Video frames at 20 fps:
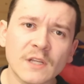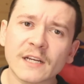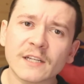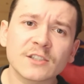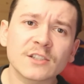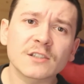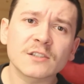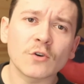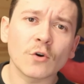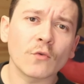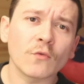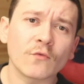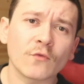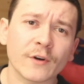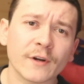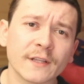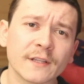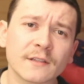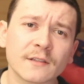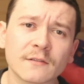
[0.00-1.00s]
Yeah, just go
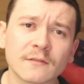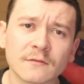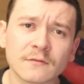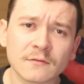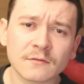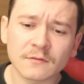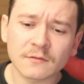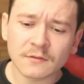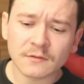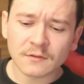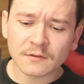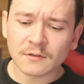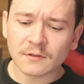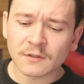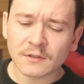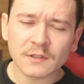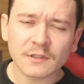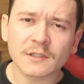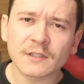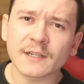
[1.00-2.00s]
for it.
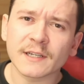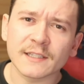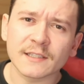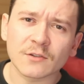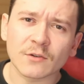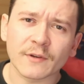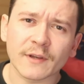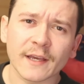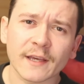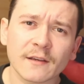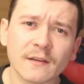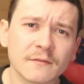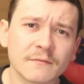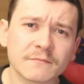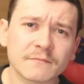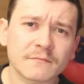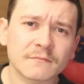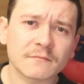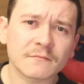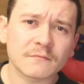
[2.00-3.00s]
It's okay.
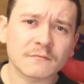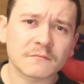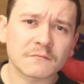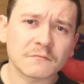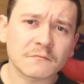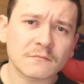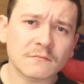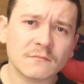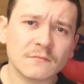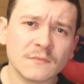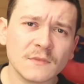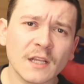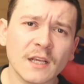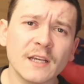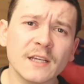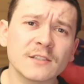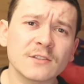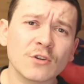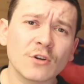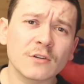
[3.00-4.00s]

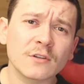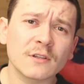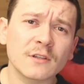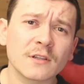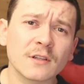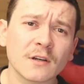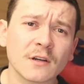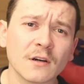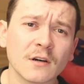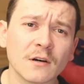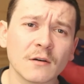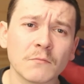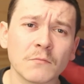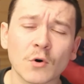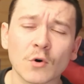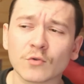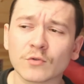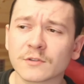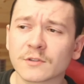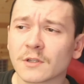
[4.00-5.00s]
It's not the
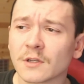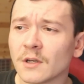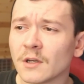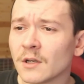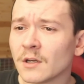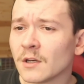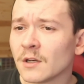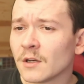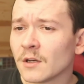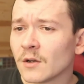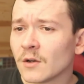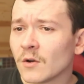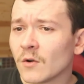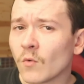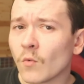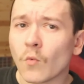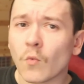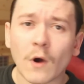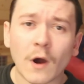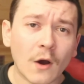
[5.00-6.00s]
most
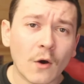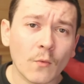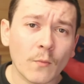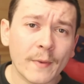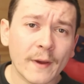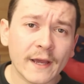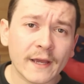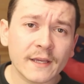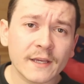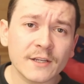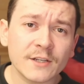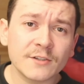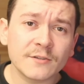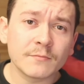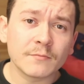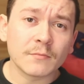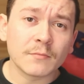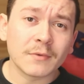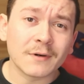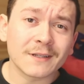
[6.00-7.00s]
wow
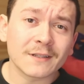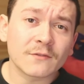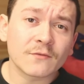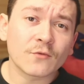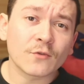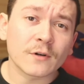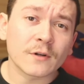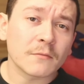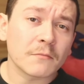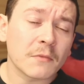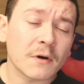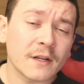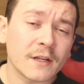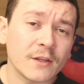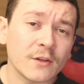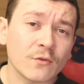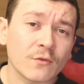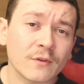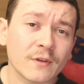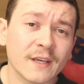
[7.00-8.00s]
package, but for the
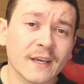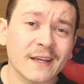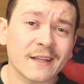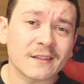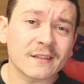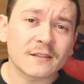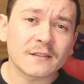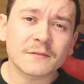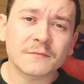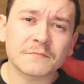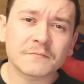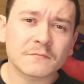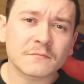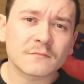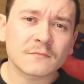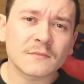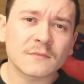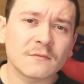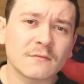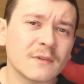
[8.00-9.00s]
money you get,
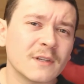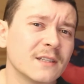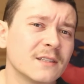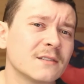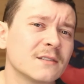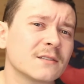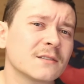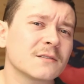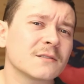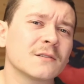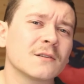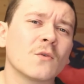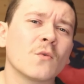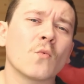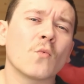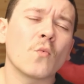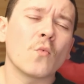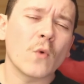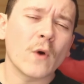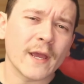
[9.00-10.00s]
it's
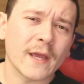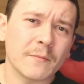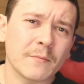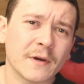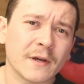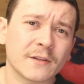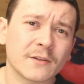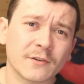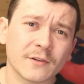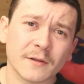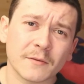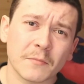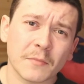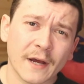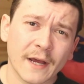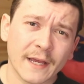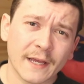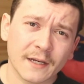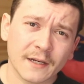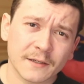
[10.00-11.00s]
way better than
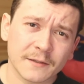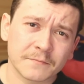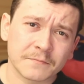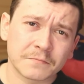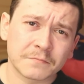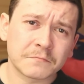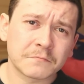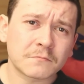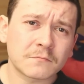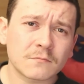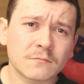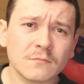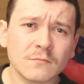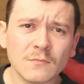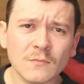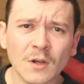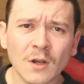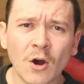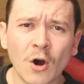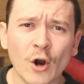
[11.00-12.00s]
buying an
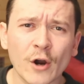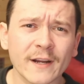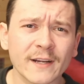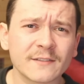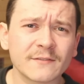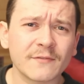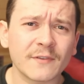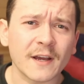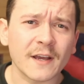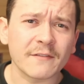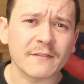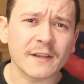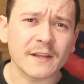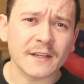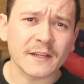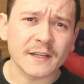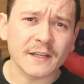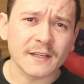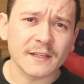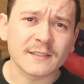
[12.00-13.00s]
RX
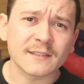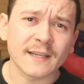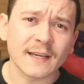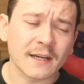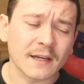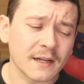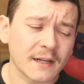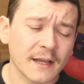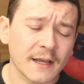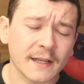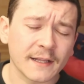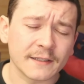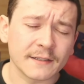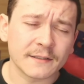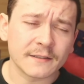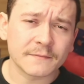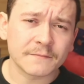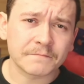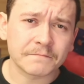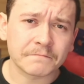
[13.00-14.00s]
580 second hand.